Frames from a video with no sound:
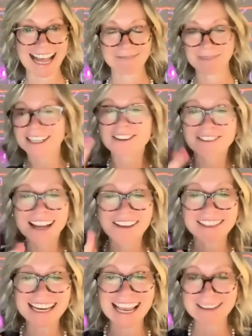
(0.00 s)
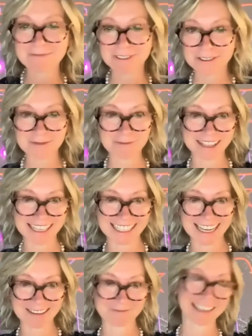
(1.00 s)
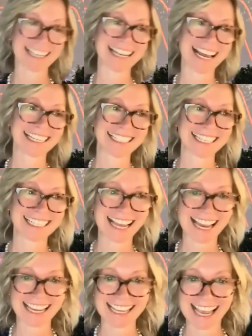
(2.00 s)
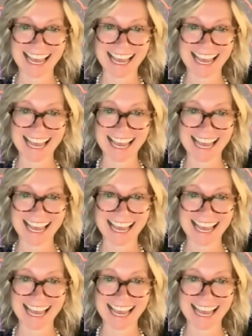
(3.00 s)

Um, I don't have the name of who put this in, but nice to say.